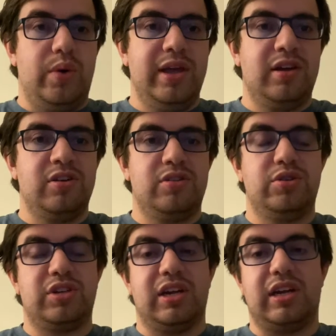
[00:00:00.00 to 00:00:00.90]
in
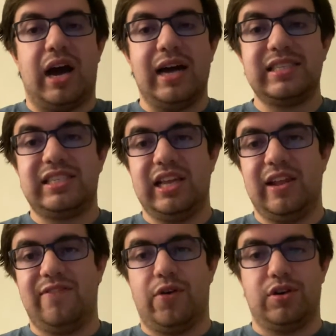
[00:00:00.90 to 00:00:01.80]
conclusion,
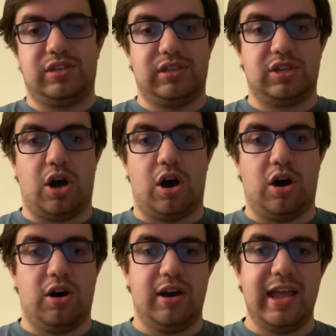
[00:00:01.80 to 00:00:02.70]
Godzilla vs.
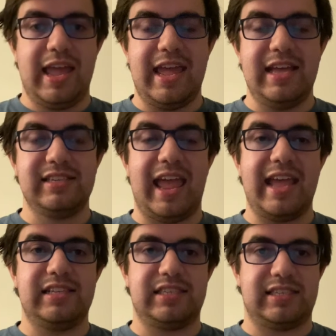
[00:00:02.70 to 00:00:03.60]
Kong is
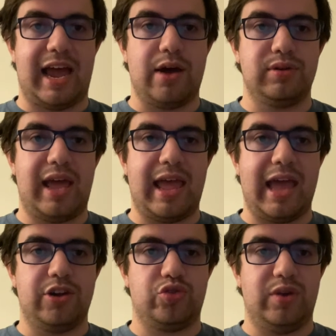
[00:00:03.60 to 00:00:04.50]
a sound
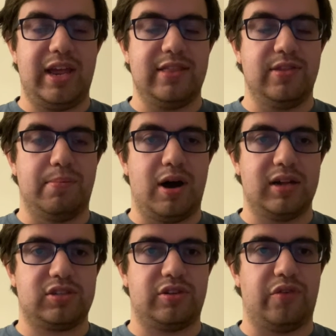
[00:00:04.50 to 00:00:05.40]
entry in the
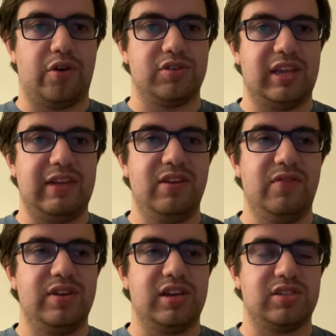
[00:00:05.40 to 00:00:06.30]
MonsterVerse, even
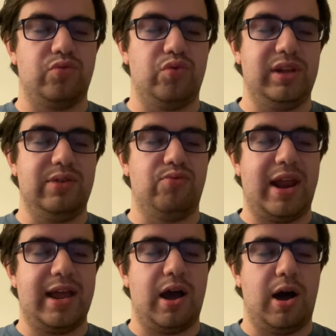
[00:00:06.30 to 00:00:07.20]
if it doesn't really
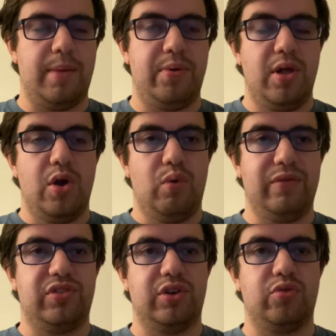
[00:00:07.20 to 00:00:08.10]
rank up
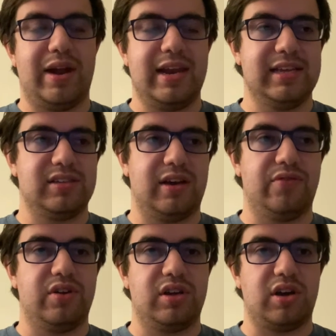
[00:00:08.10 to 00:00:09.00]
with the greatness
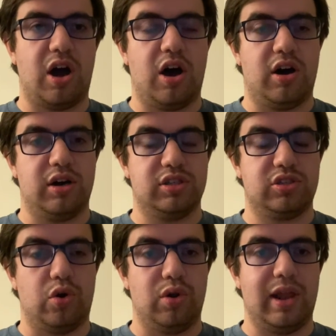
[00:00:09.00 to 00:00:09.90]
of Kong
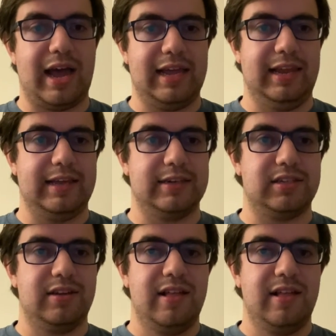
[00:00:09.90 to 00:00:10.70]
Skull Island.